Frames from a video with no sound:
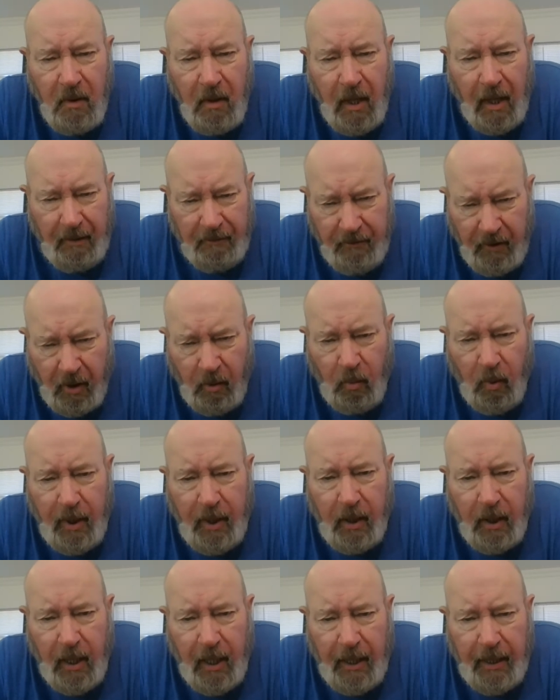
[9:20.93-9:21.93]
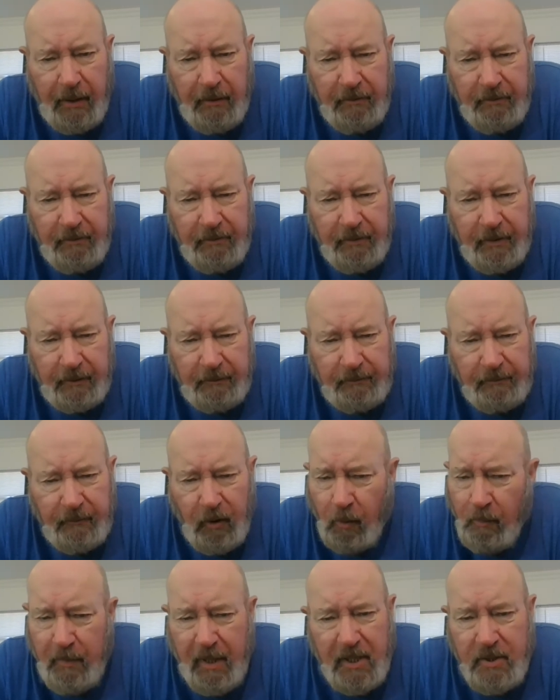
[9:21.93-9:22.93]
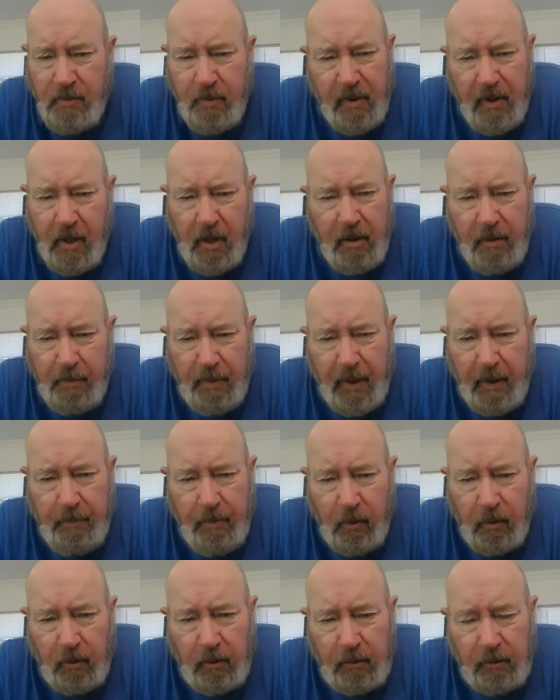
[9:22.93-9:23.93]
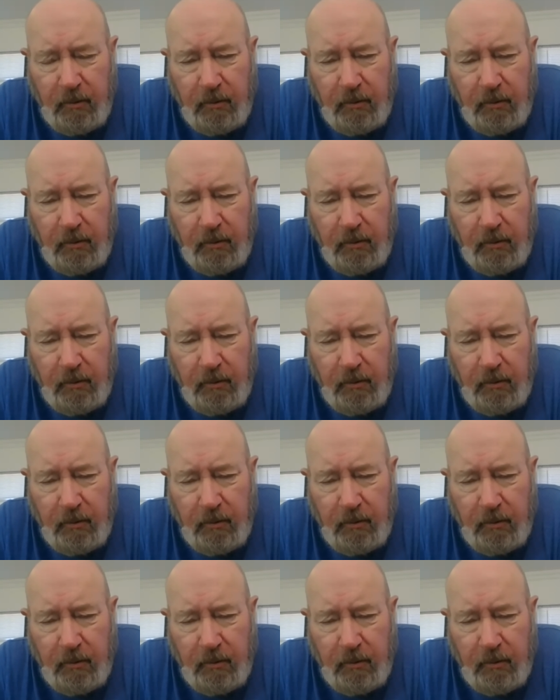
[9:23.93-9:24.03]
Have their way of life. Don't mess with other people.